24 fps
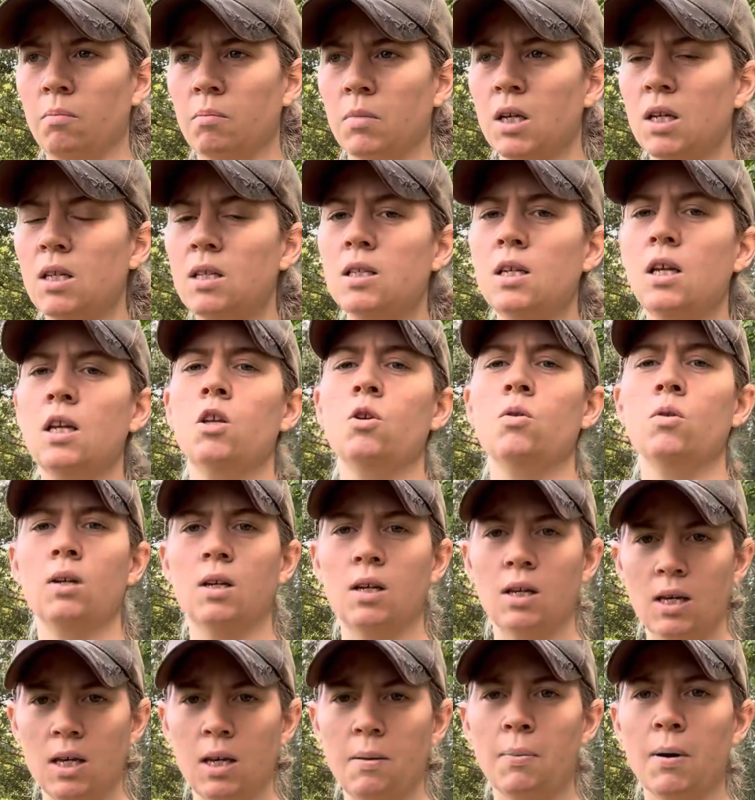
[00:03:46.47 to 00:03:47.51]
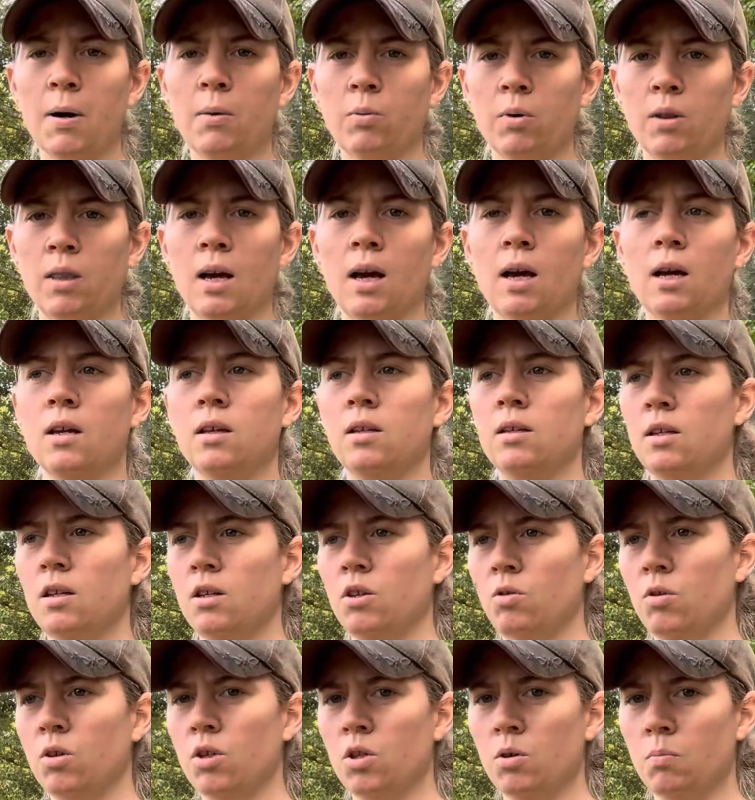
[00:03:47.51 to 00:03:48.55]
continuing to keep up with that,
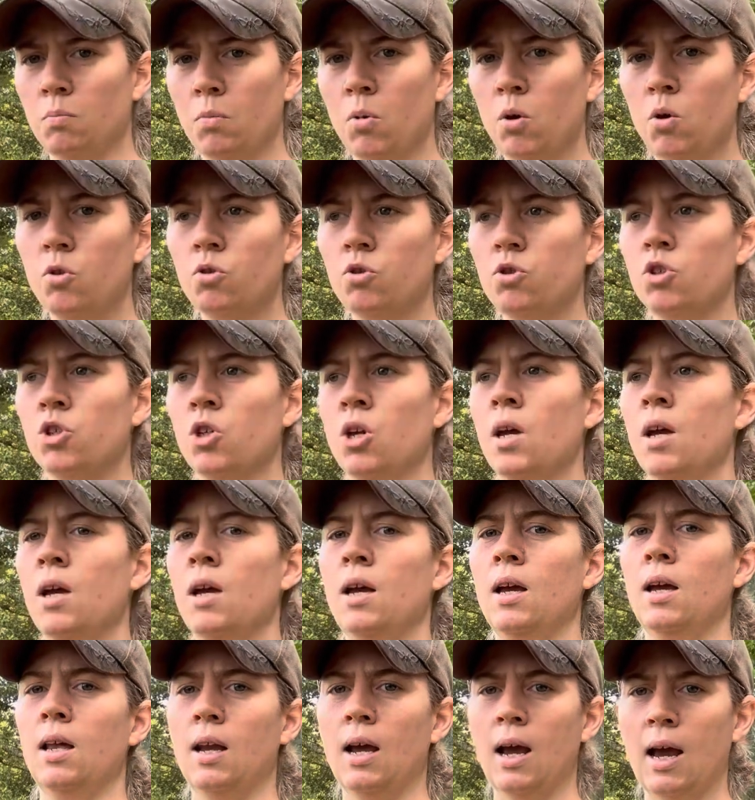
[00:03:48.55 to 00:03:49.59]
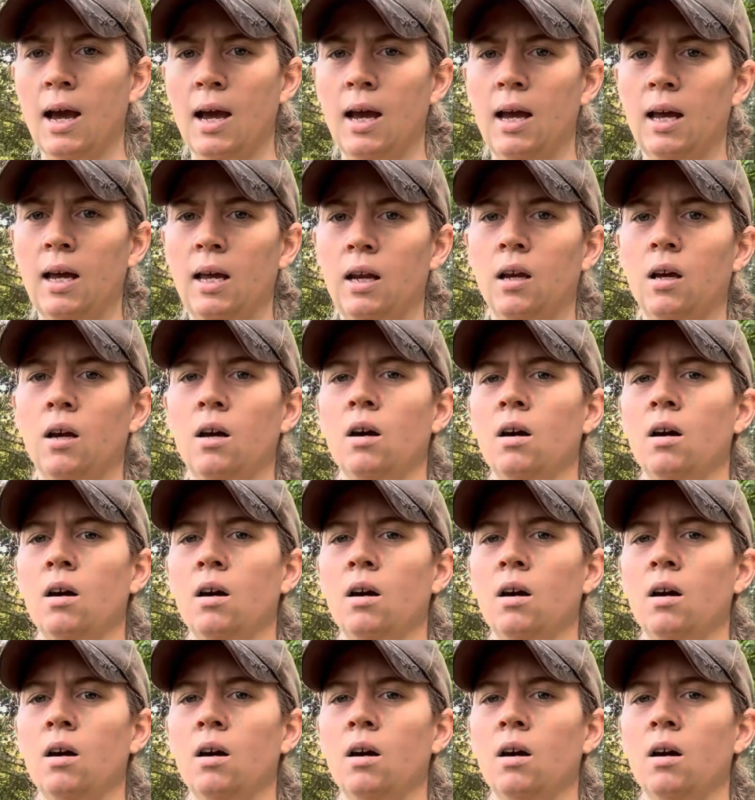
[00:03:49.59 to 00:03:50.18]
continuing to mulch and add